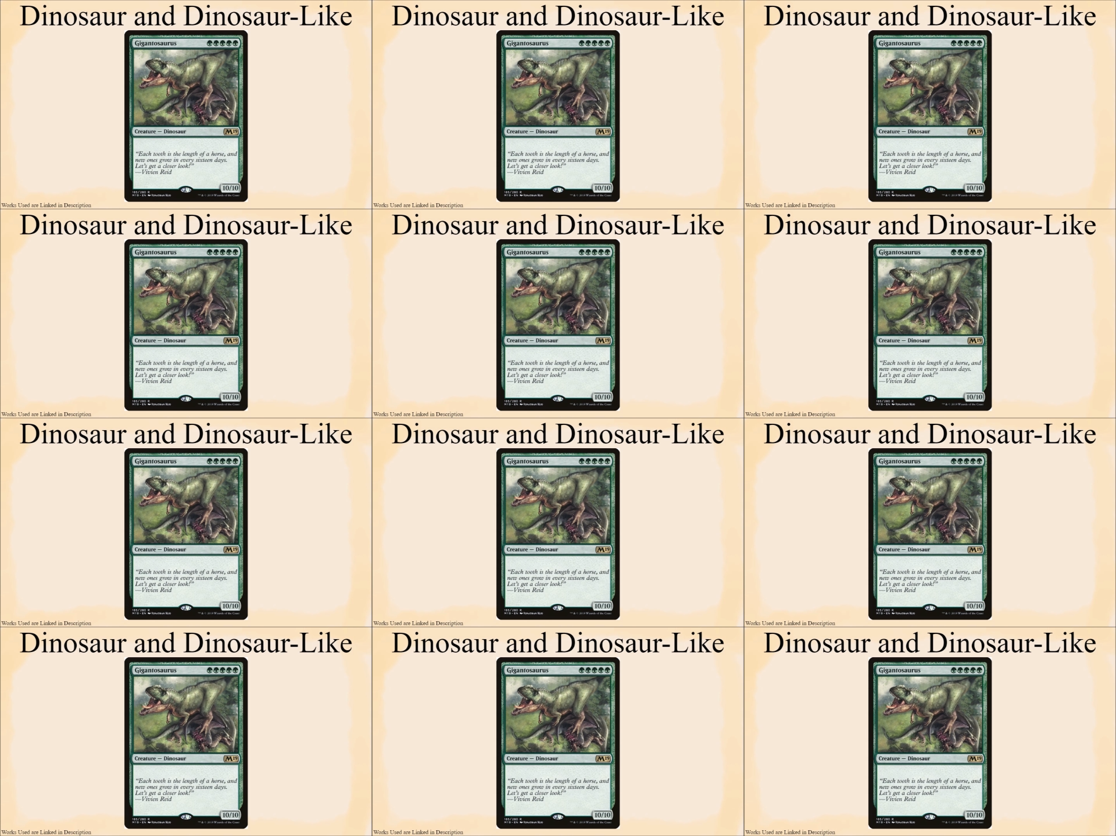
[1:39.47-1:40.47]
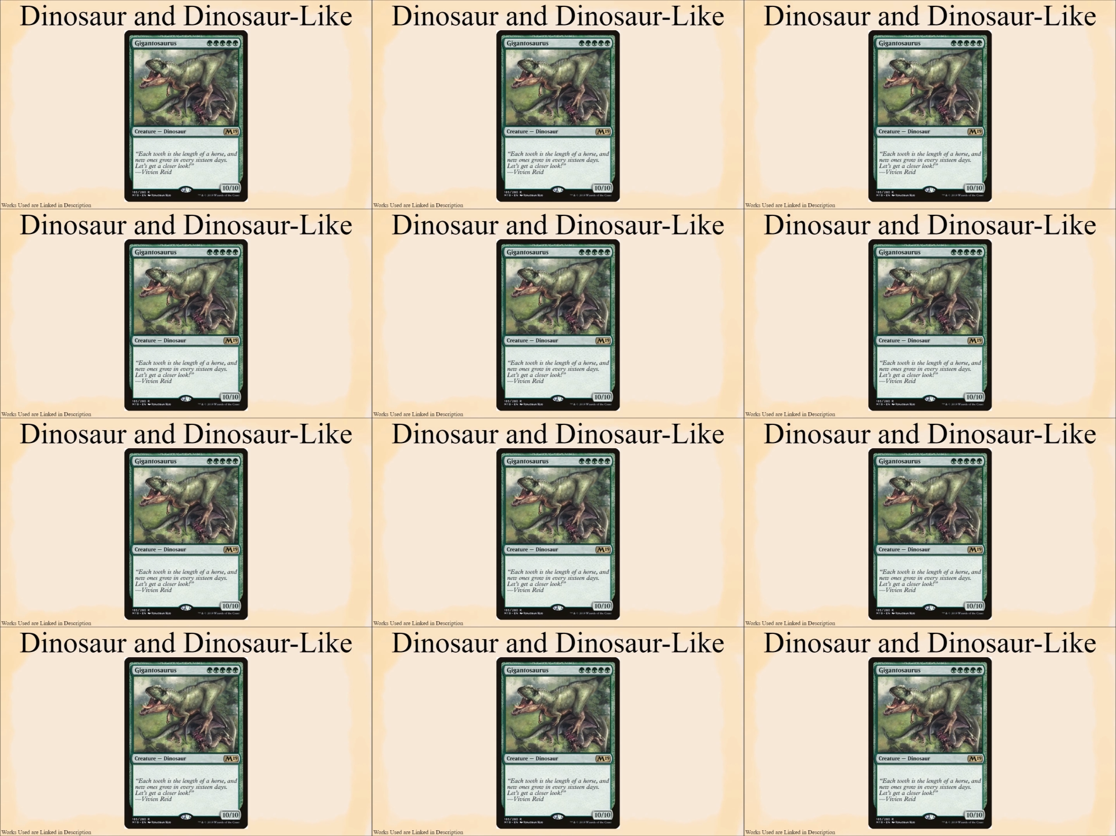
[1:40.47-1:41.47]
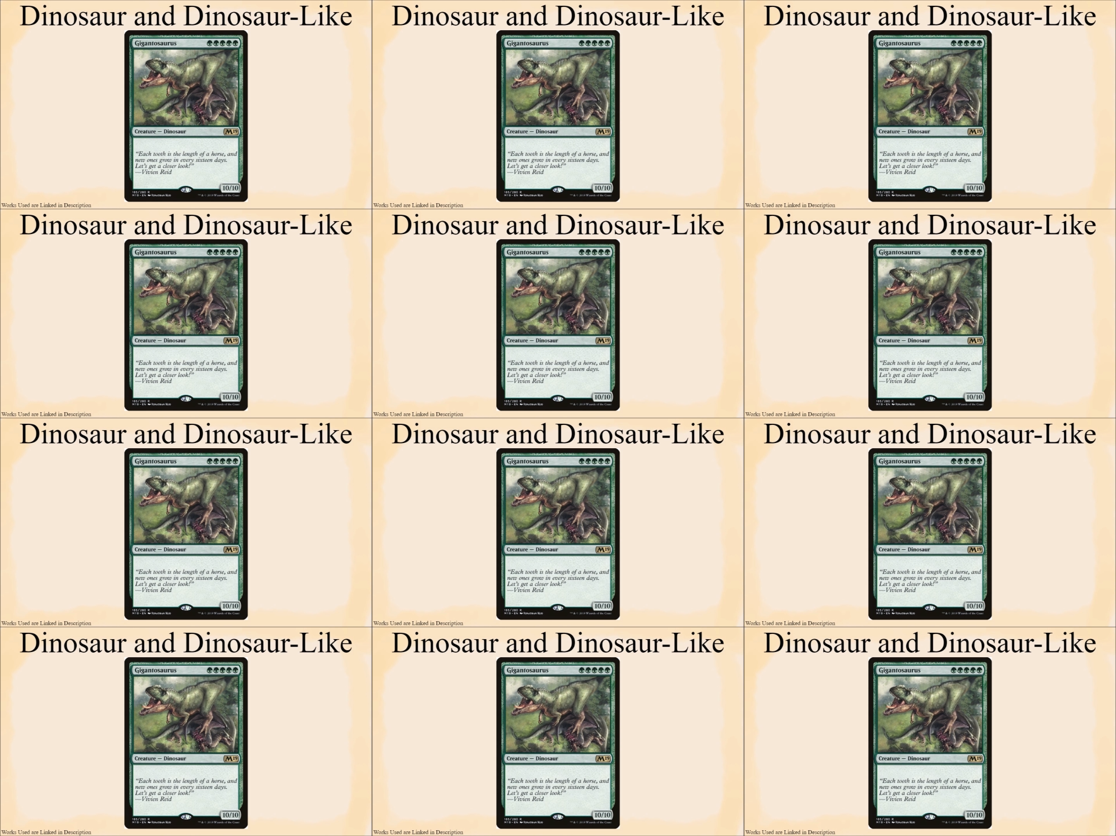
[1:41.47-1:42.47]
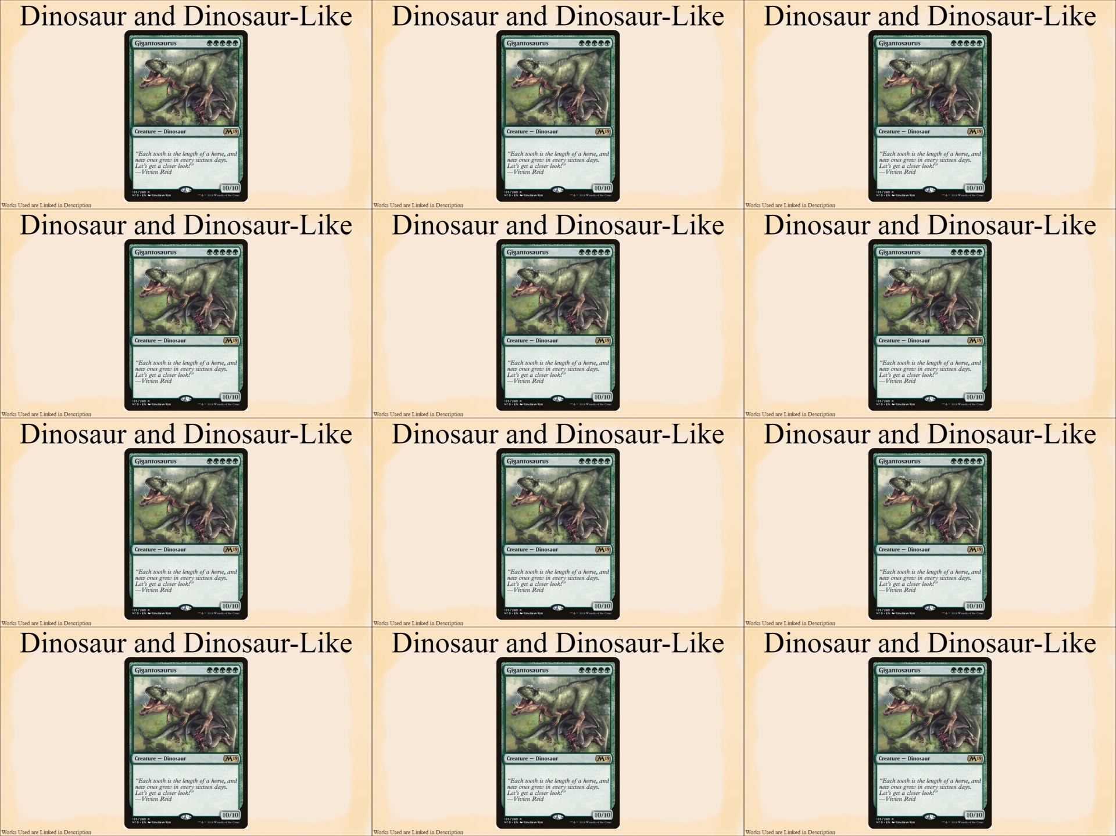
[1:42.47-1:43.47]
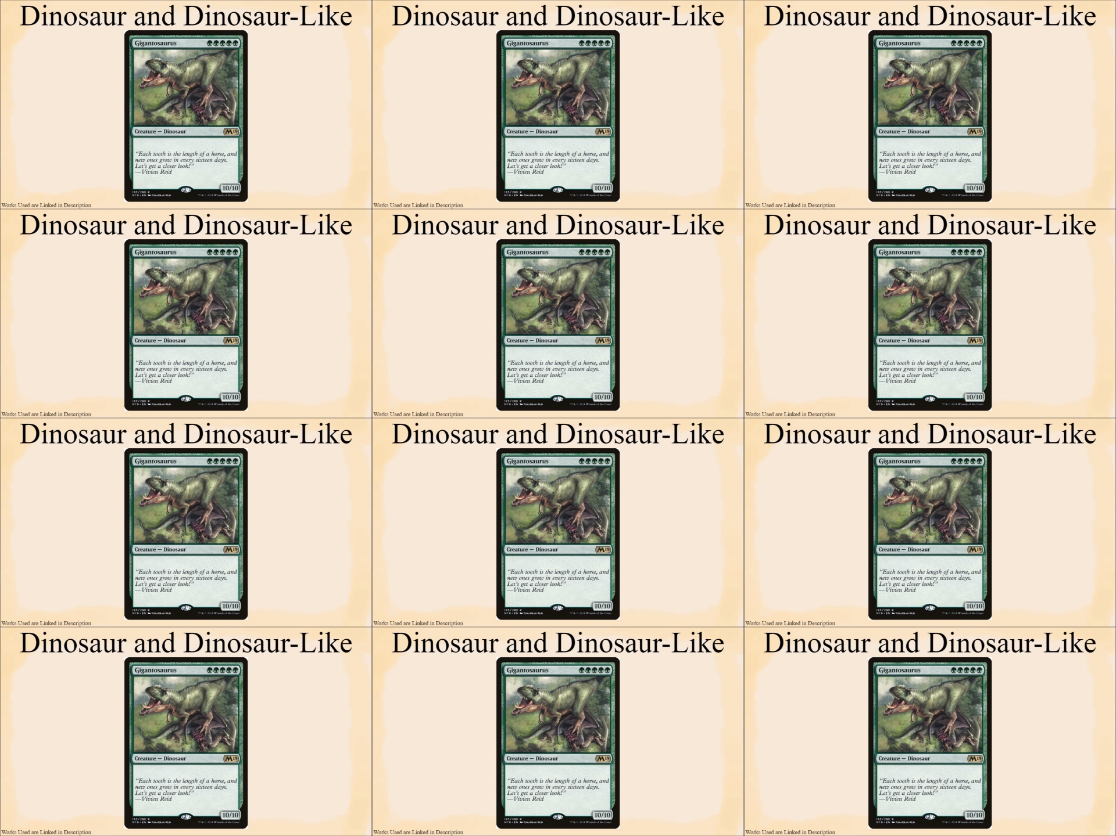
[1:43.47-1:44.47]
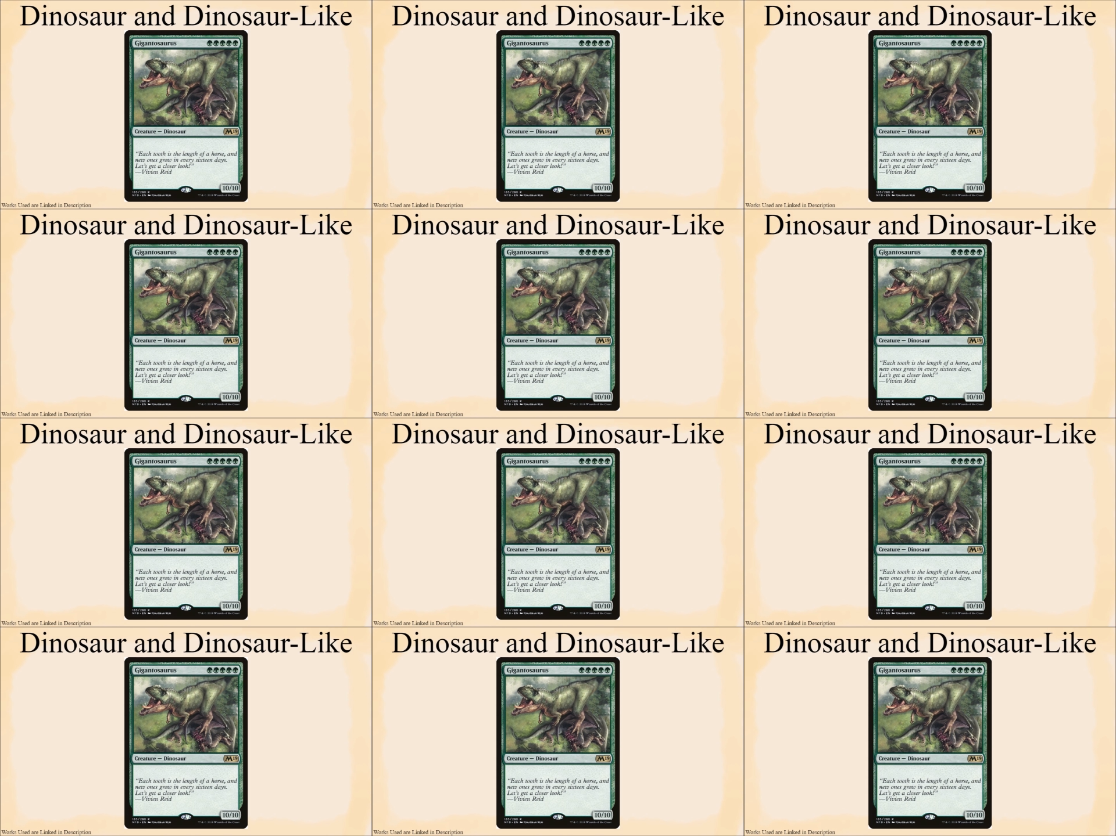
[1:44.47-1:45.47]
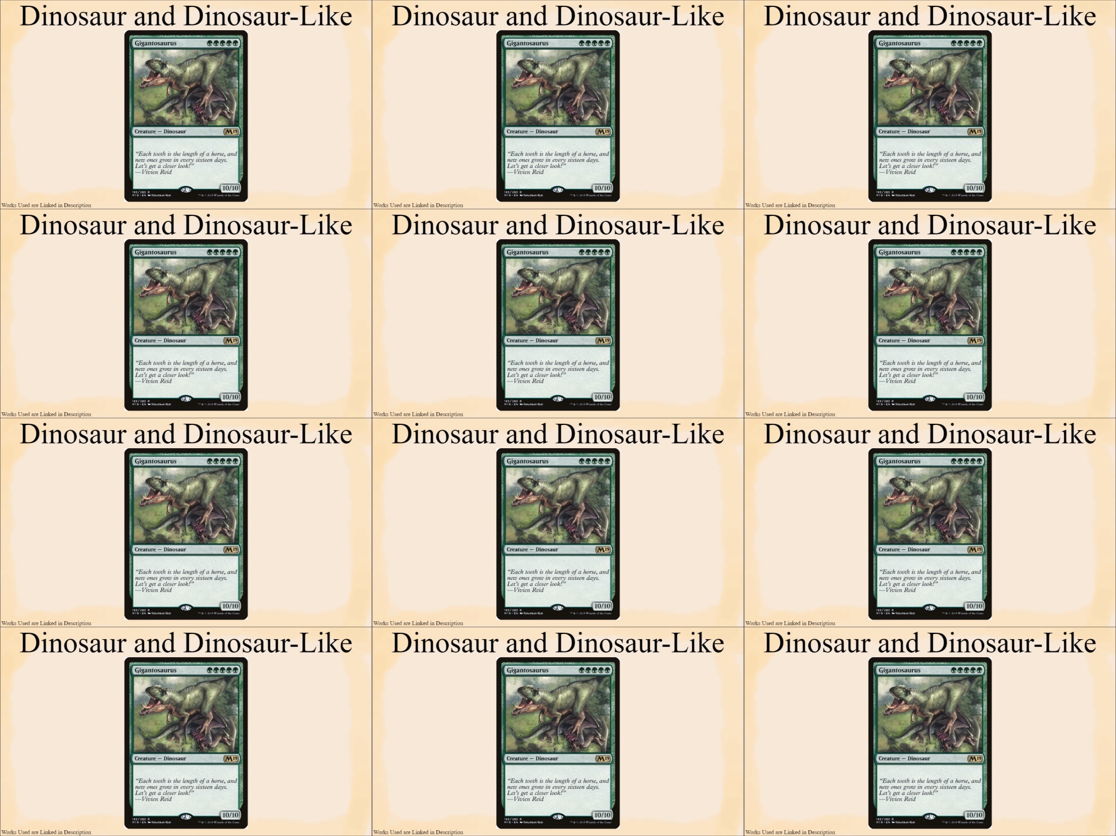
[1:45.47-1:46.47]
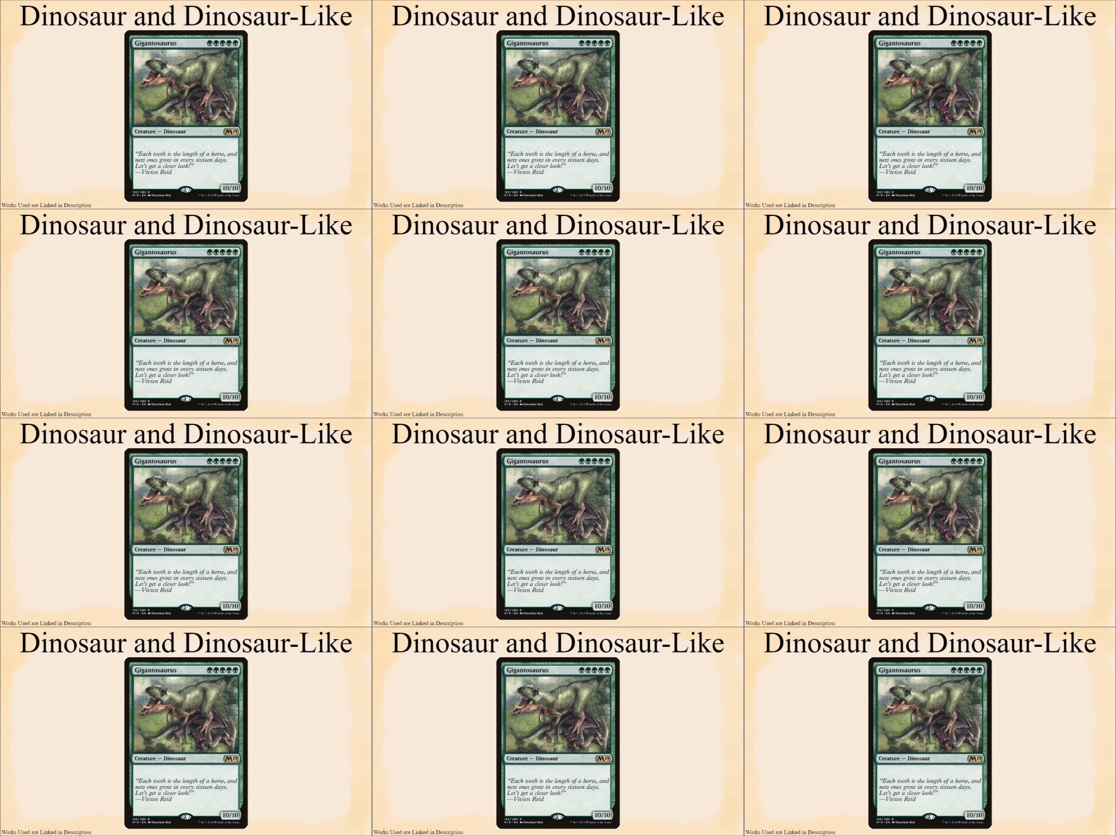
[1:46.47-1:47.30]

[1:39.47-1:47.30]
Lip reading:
[unreadable: no face in view]